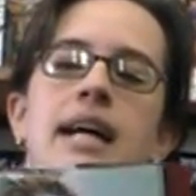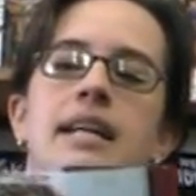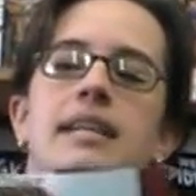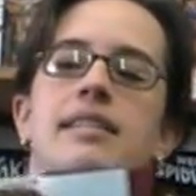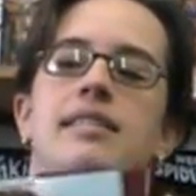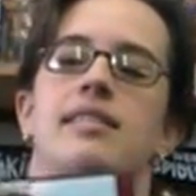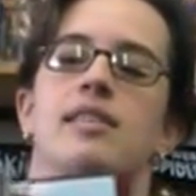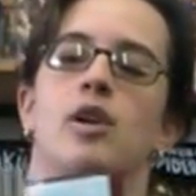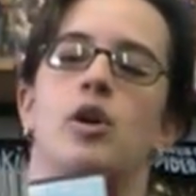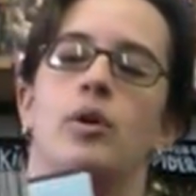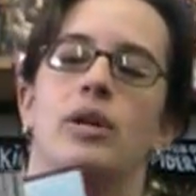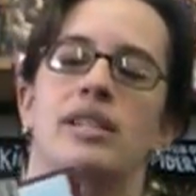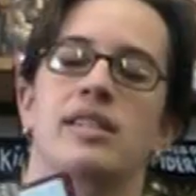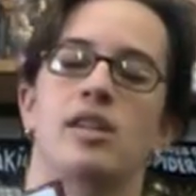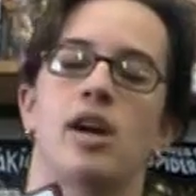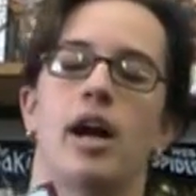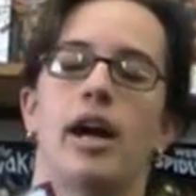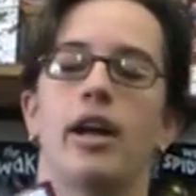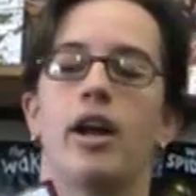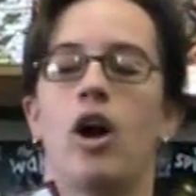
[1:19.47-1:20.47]
So it's
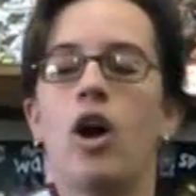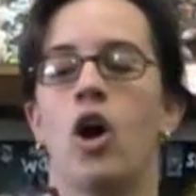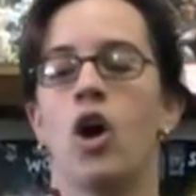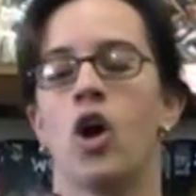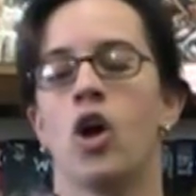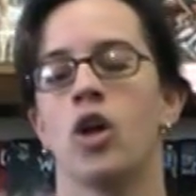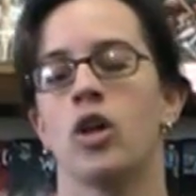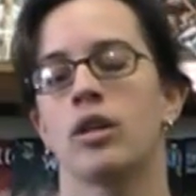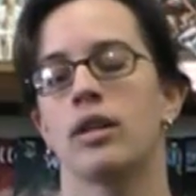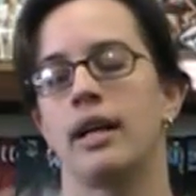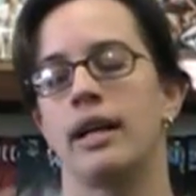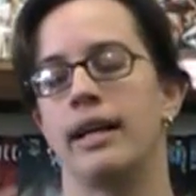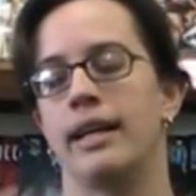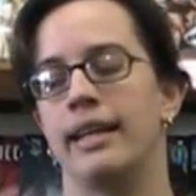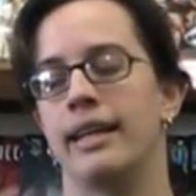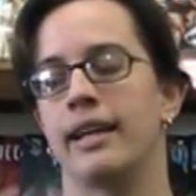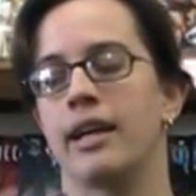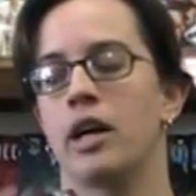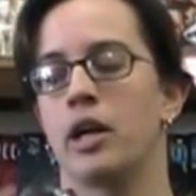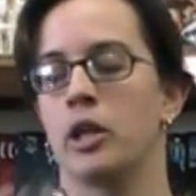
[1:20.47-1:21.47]
not all
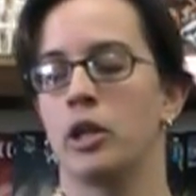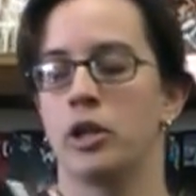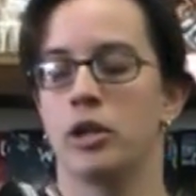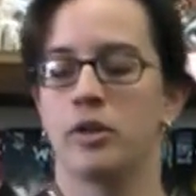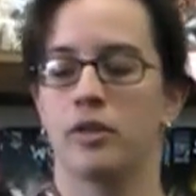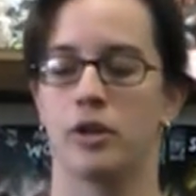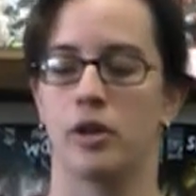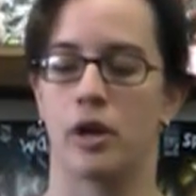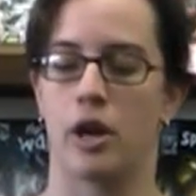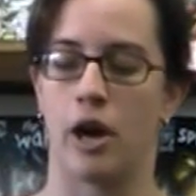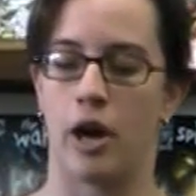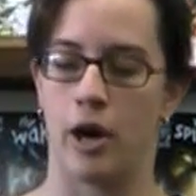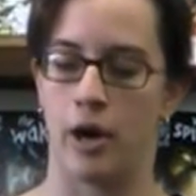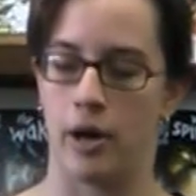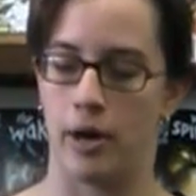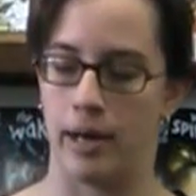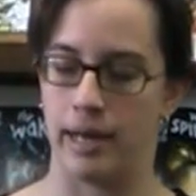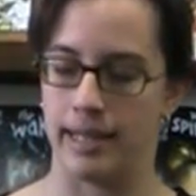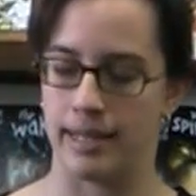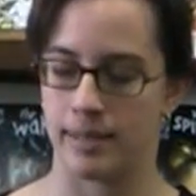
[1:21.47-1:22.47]
in
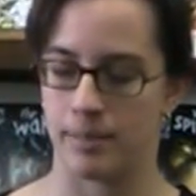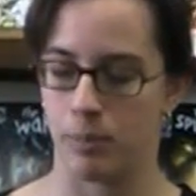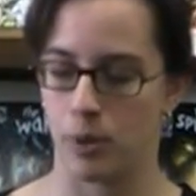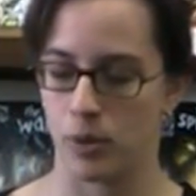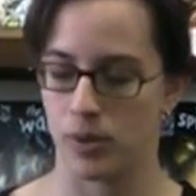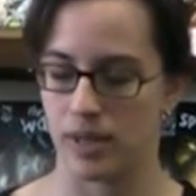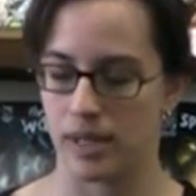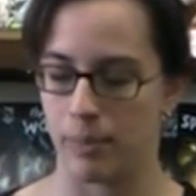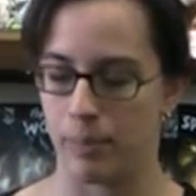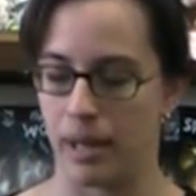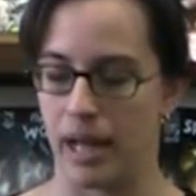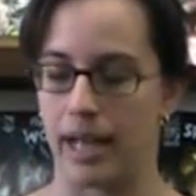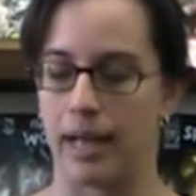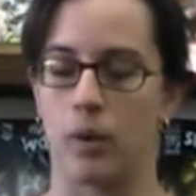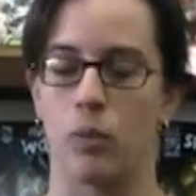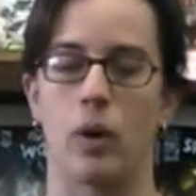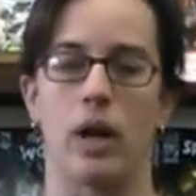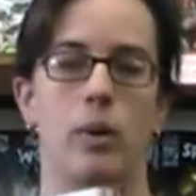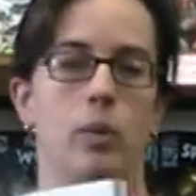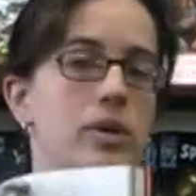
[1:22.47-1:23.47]
color. It's mostly black and
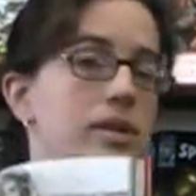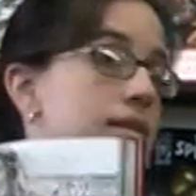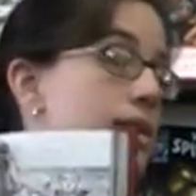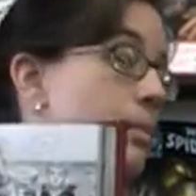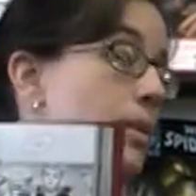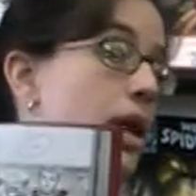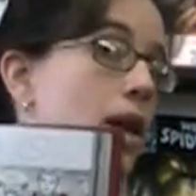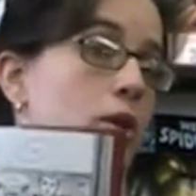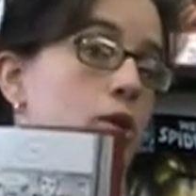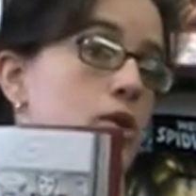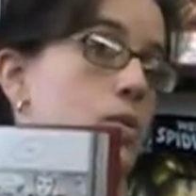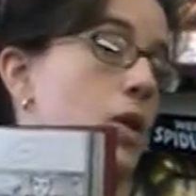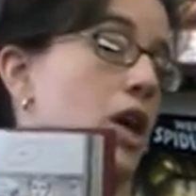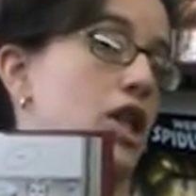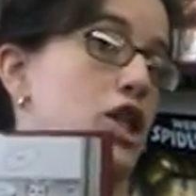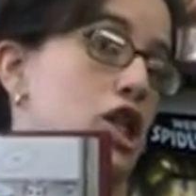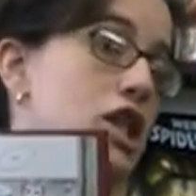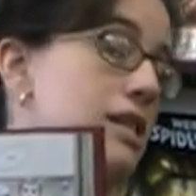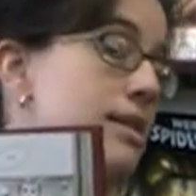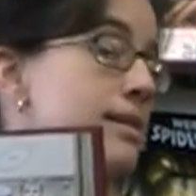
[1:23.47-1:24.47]
white with some color
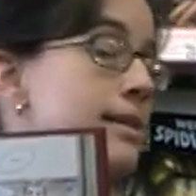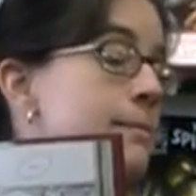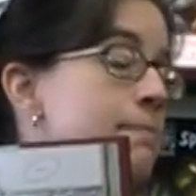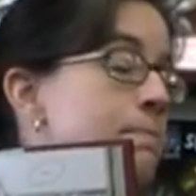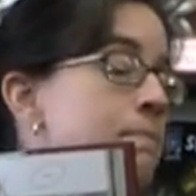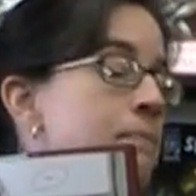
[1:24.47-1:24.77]
swatches.